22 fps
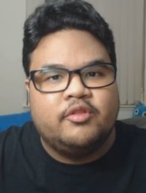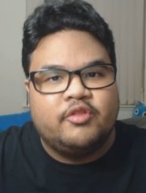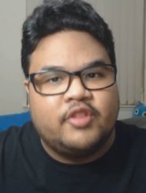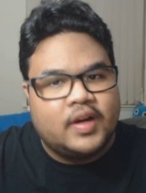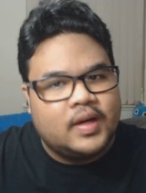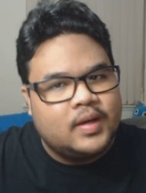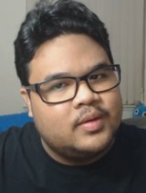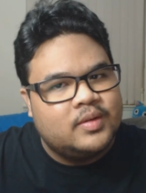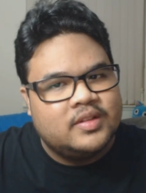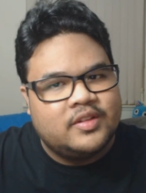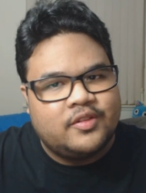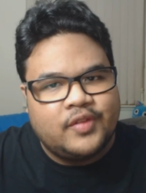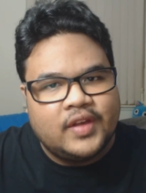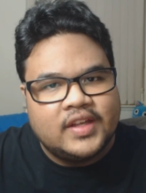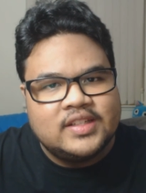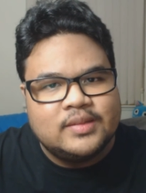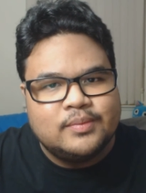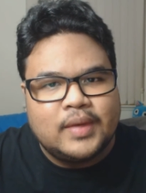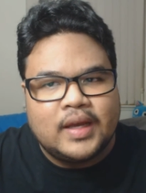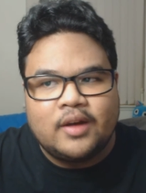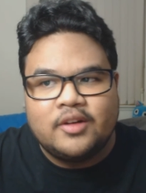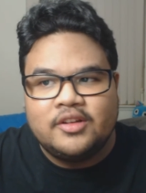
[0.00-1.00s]
when he was
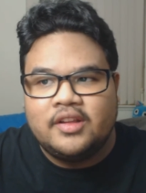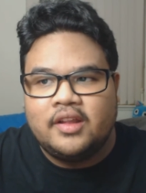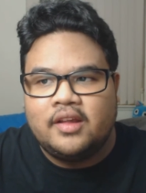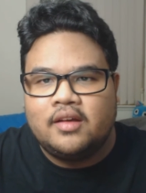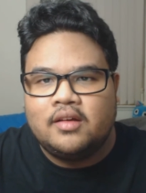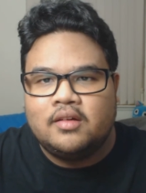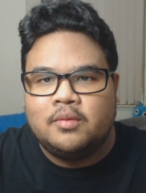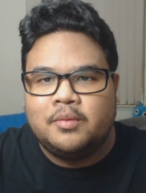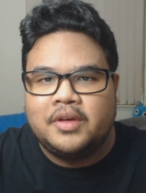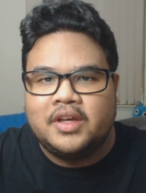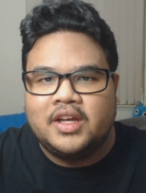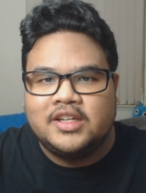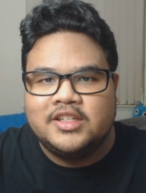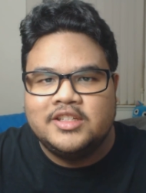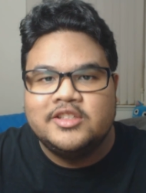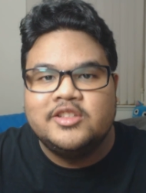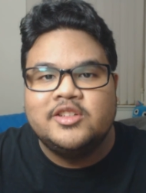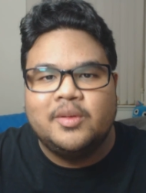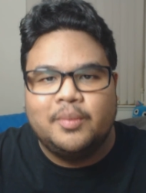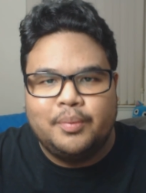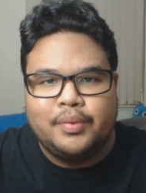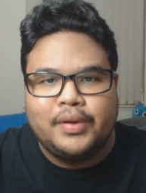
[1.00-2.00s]
facing backwards like oh my gosh
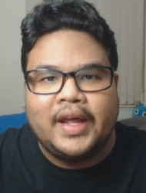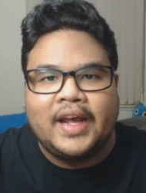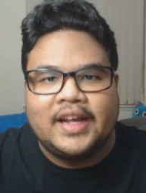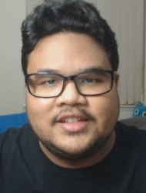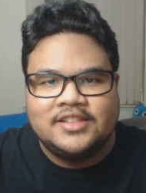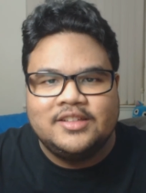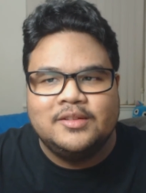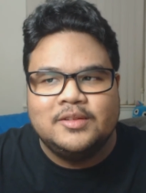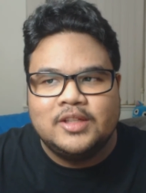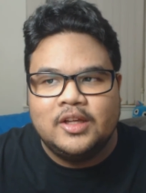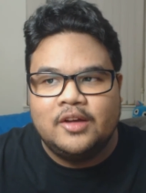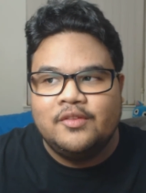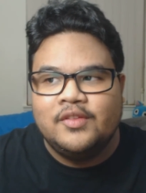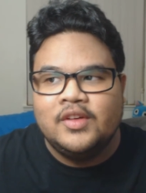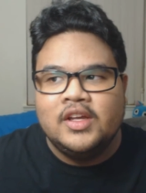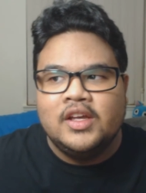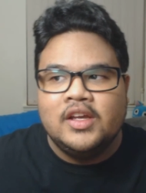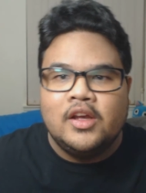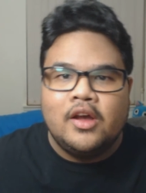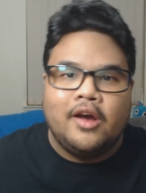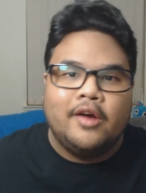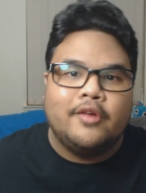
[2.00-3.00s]
he's gonna blast himself
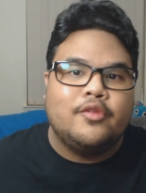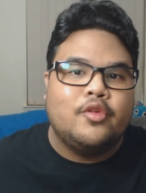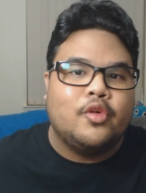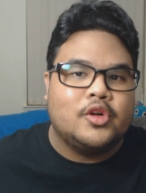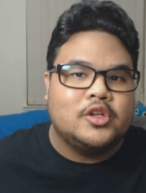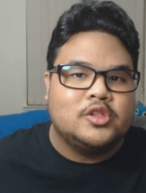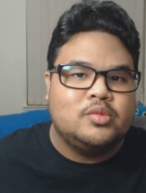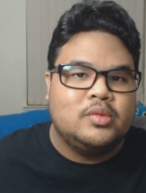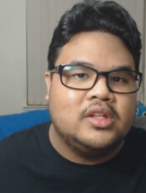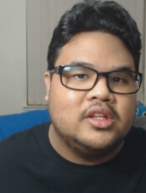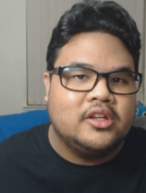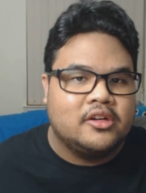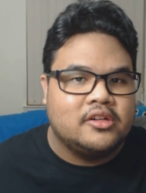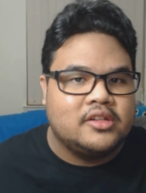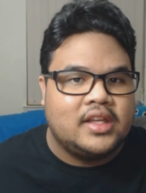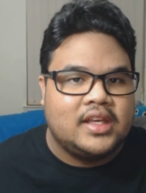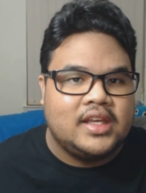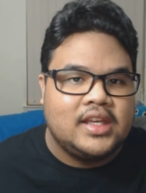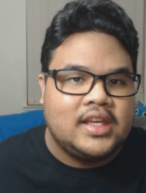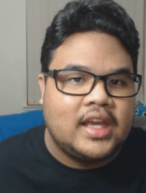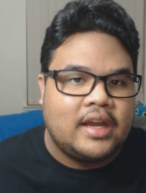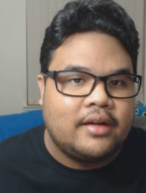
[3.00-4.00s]
of course we learned
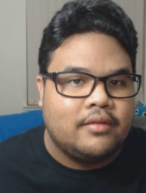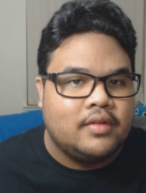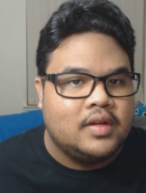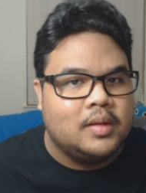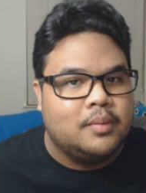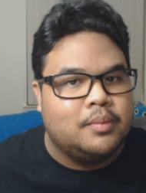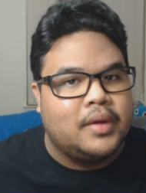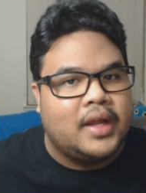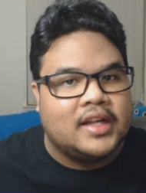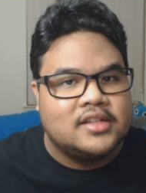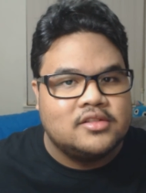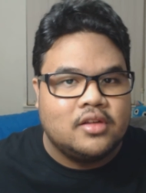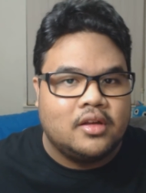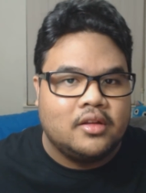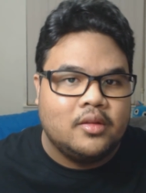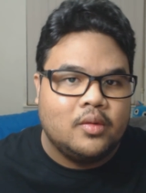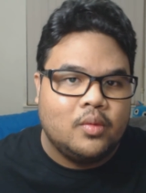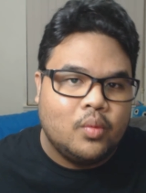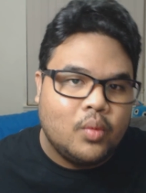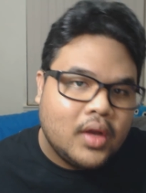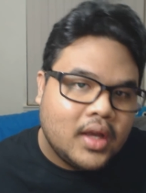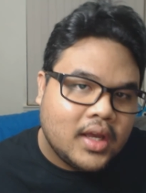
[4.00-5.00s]
that he can't really blast all
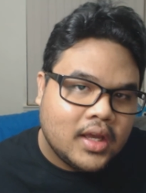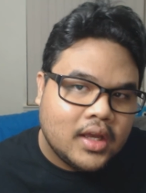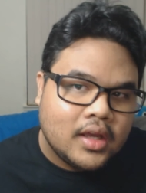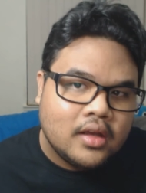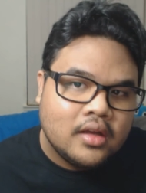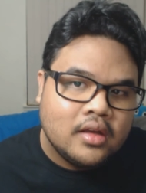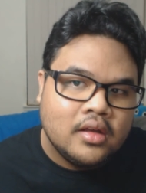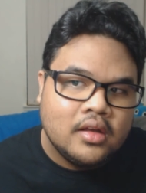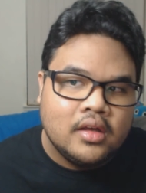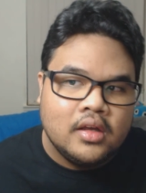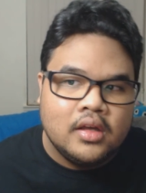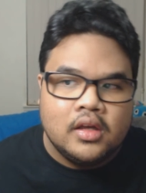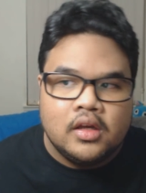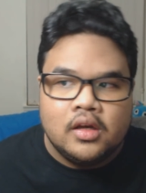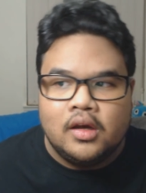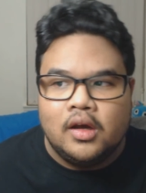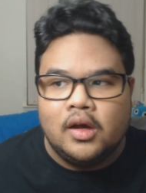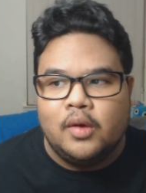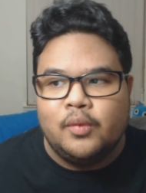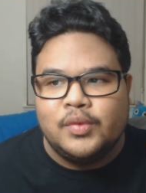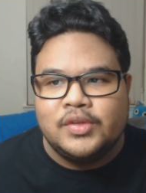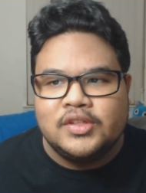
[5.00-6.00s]
the way
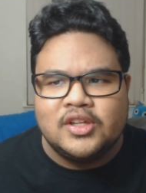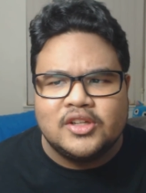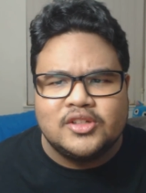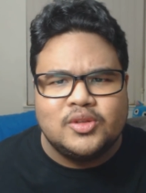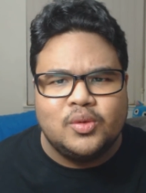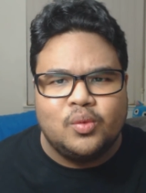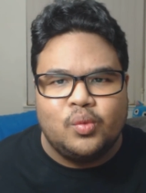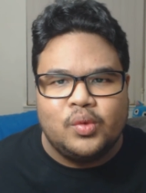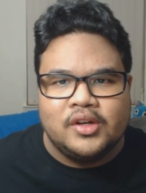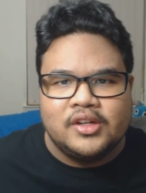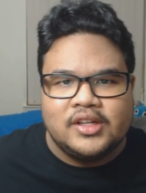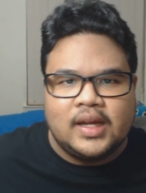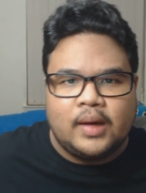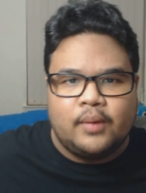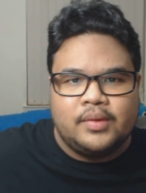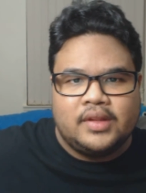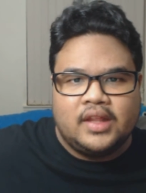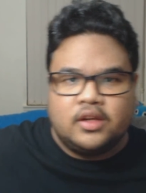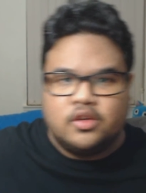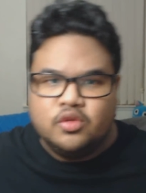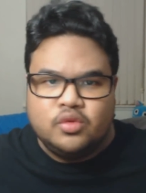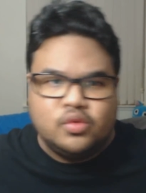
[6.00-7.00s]
um, we saw some weird guy
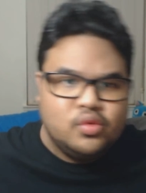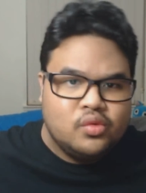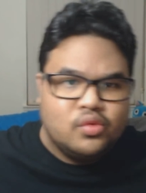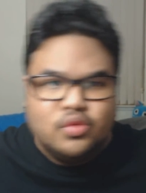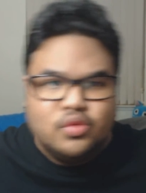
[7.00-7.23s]
with like